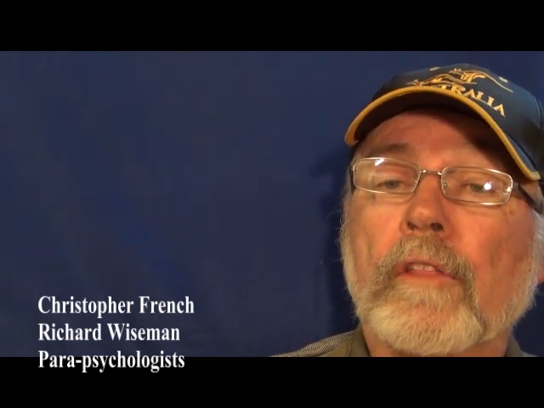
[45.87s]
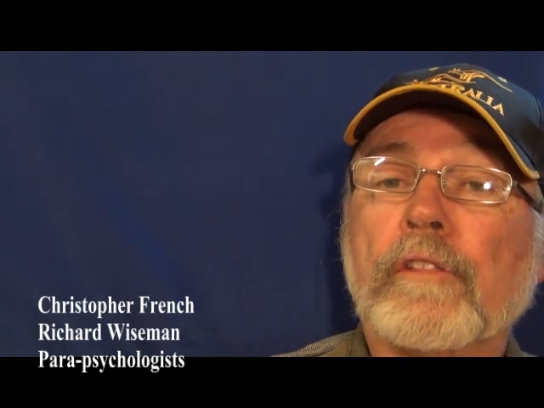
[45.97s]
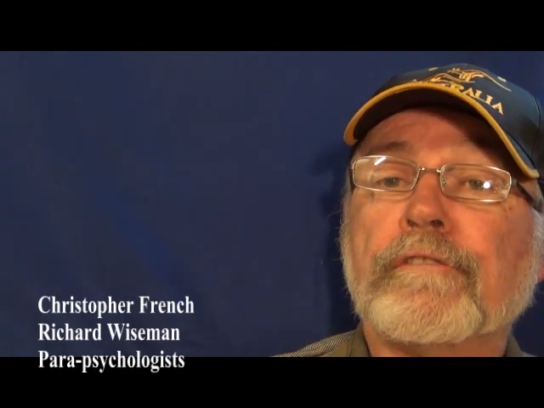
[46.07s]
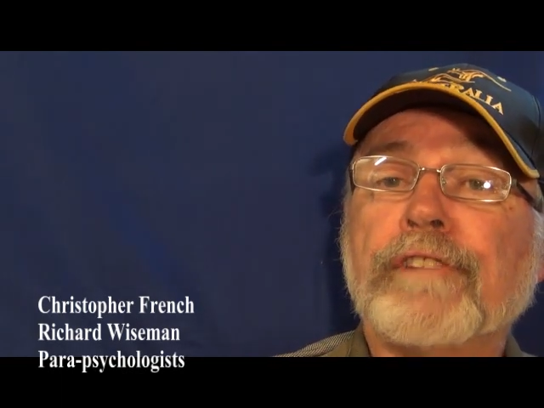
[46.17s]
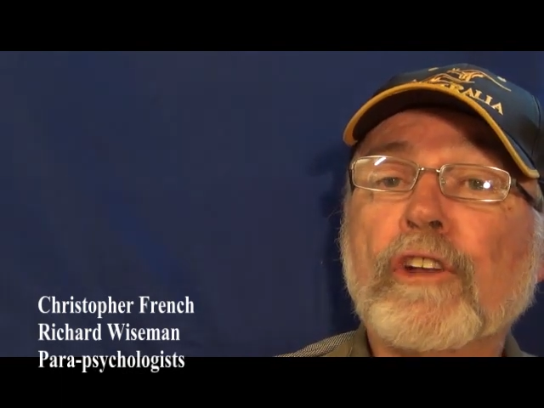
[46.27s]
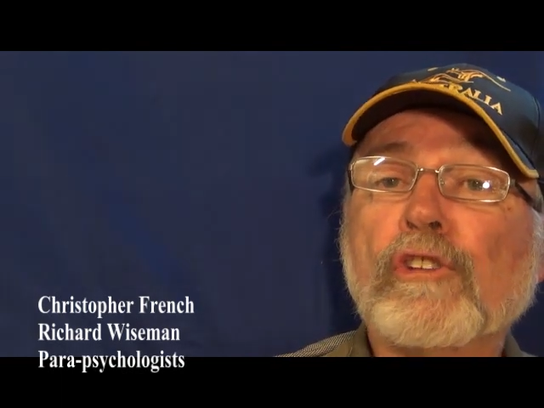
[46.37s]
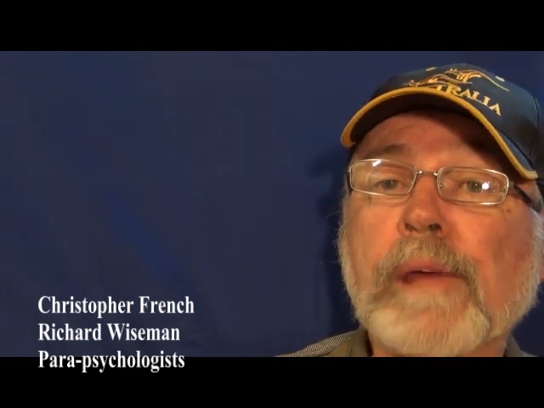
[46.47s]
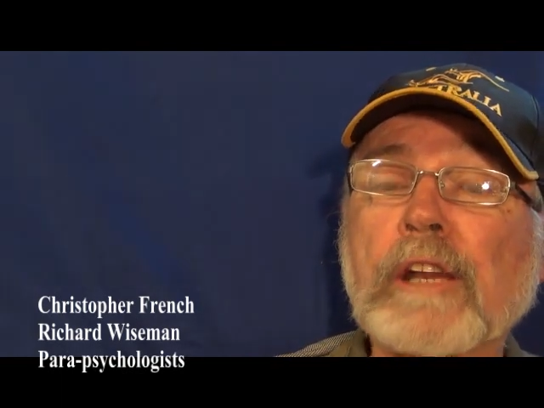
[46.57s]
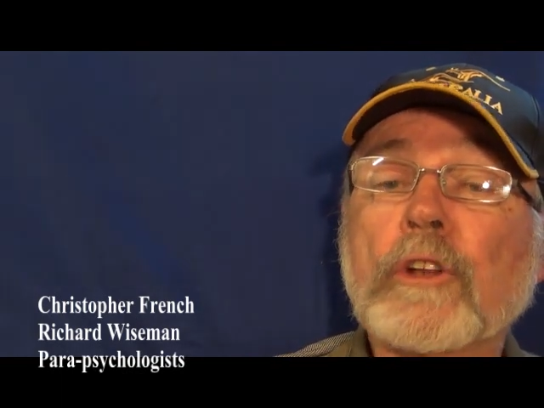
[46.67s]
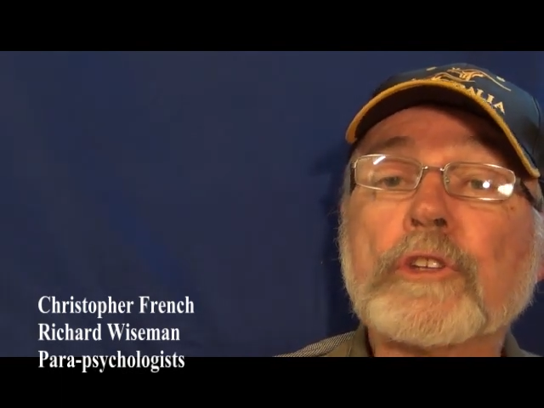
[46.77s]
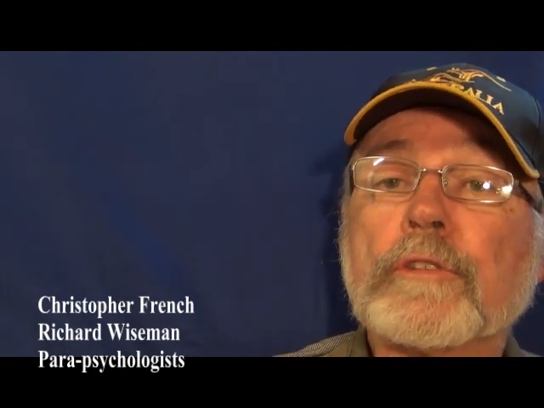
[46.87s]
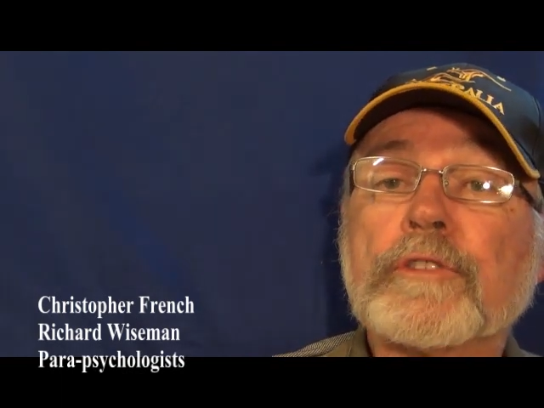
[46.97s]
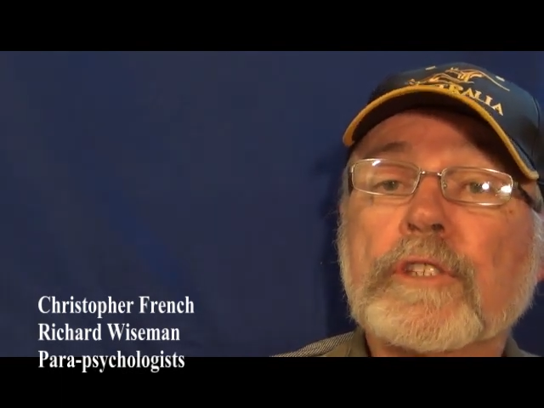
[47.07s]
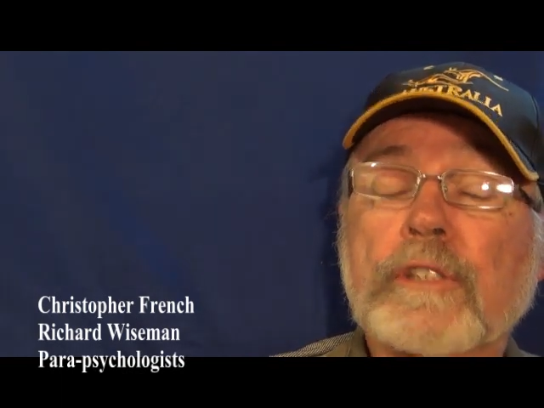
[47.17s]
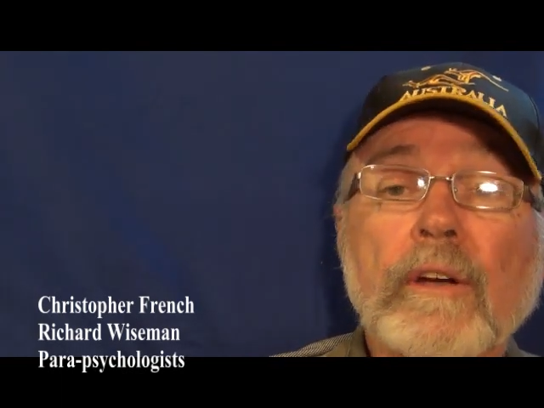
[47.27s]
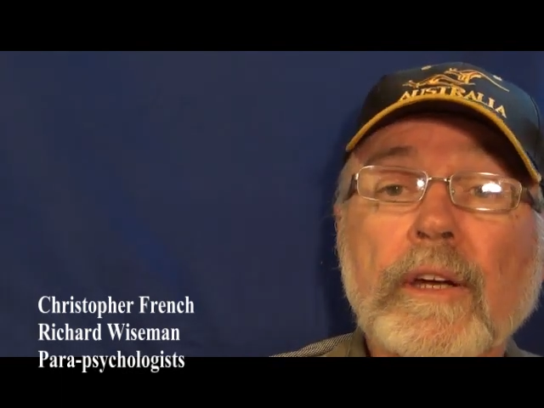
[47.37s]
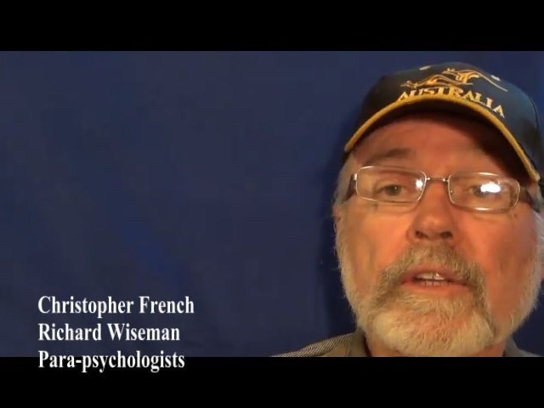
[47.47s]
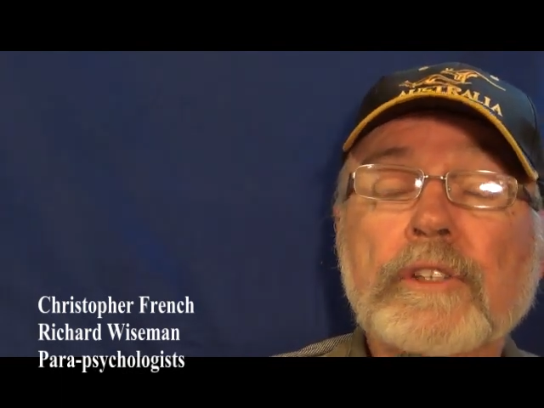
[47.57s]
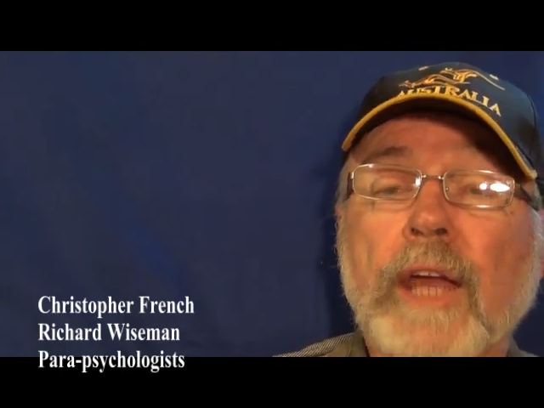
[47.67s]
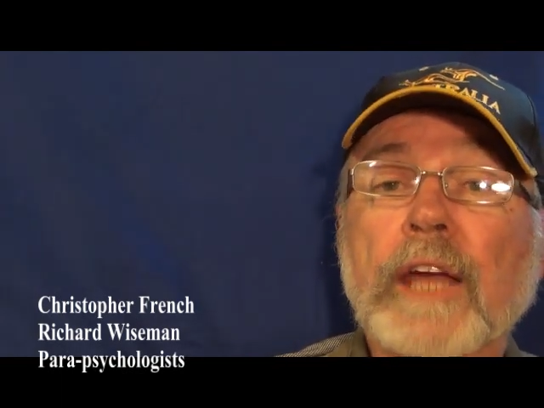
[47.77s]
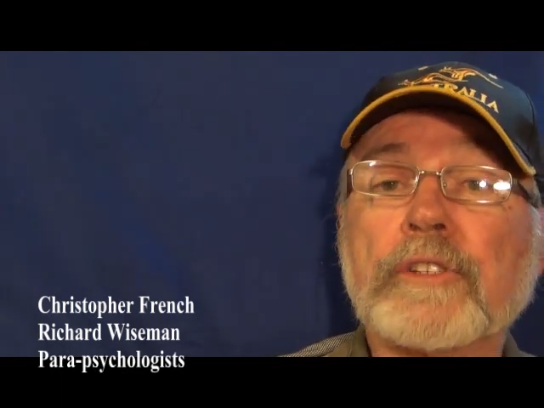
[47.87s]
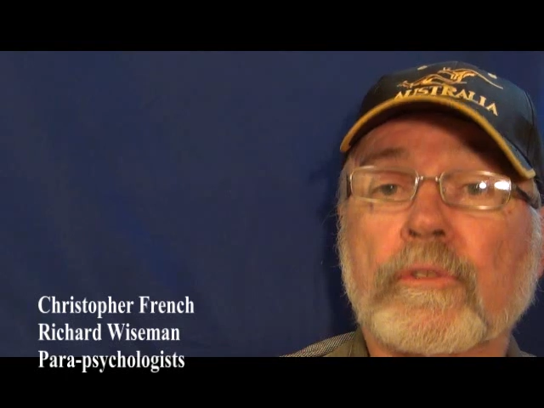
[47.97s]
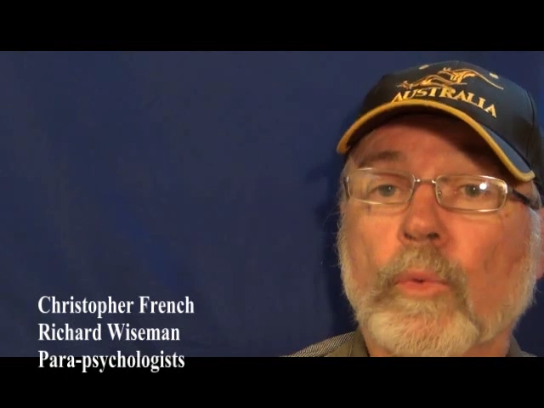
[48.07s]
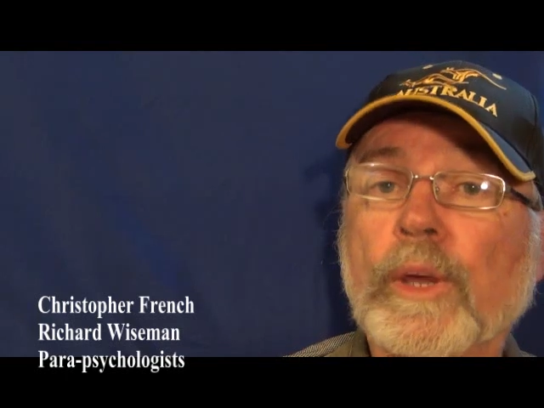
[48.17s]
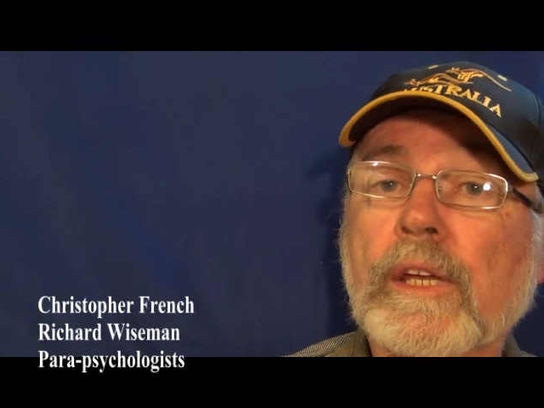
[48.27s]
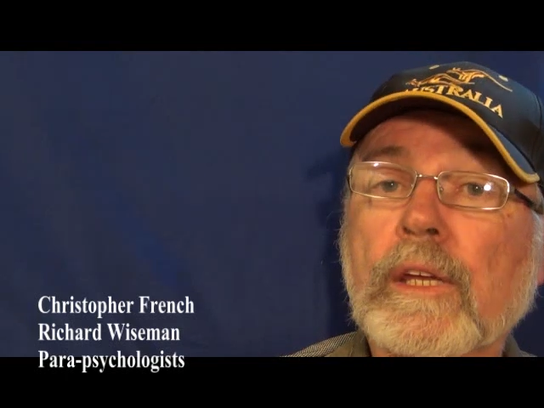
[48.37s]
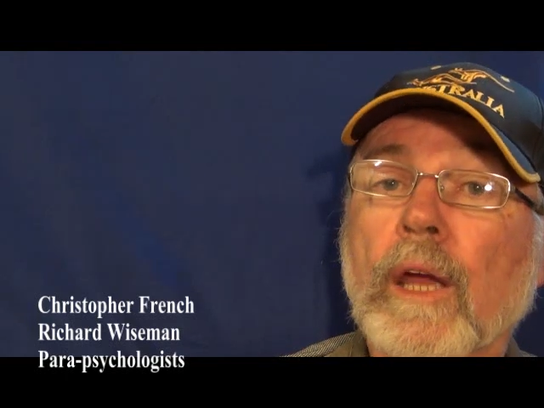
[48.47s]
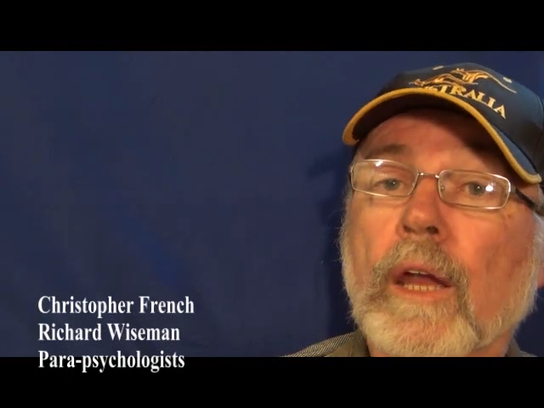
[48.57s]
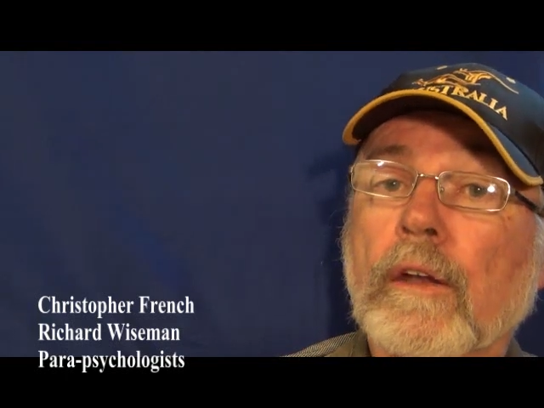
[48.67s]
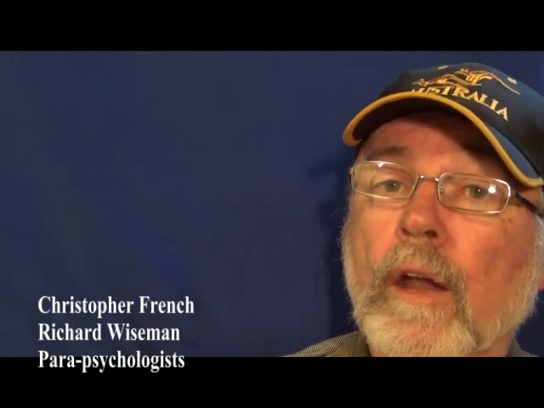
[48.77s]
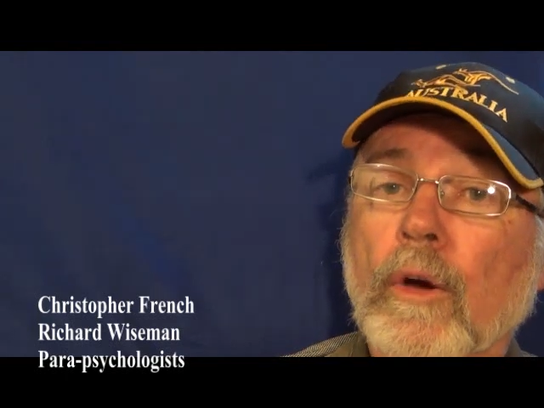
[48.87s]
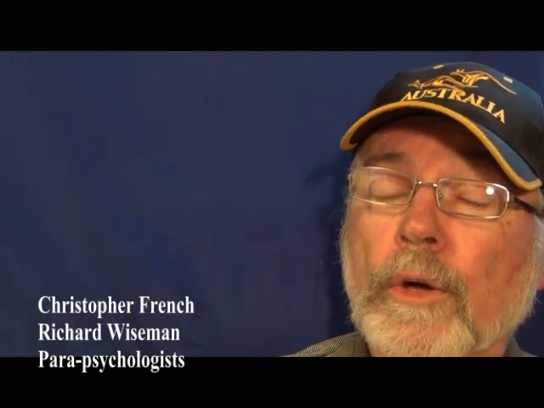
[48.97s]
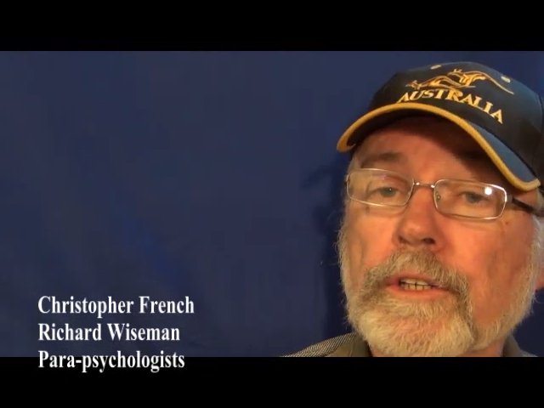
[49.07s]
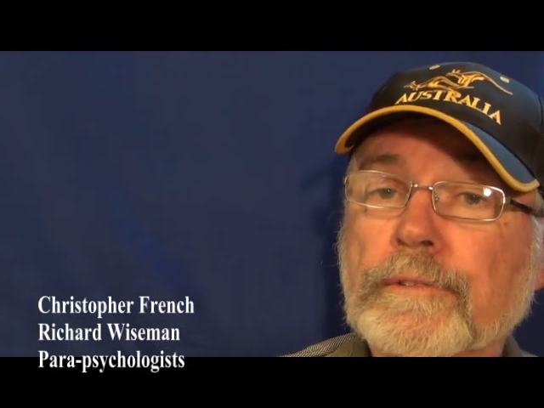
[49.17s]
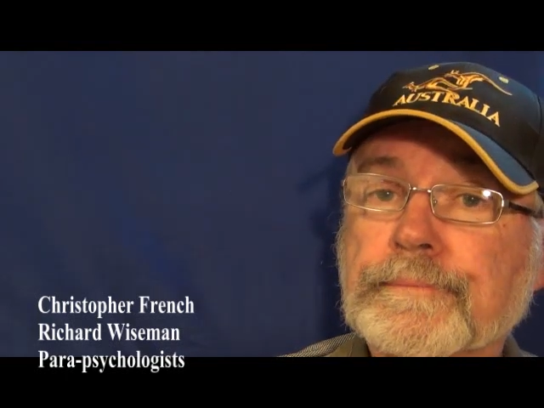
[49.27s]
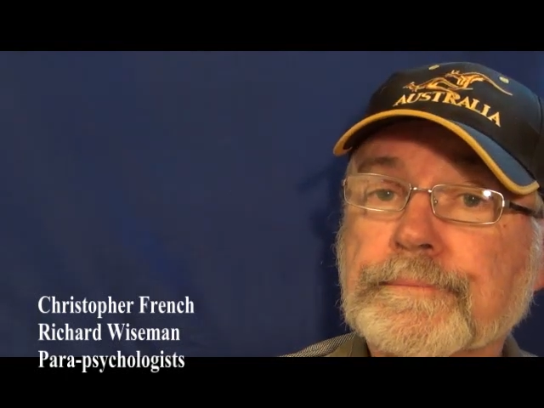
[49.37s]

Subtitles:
the fundamentals of science as we know it.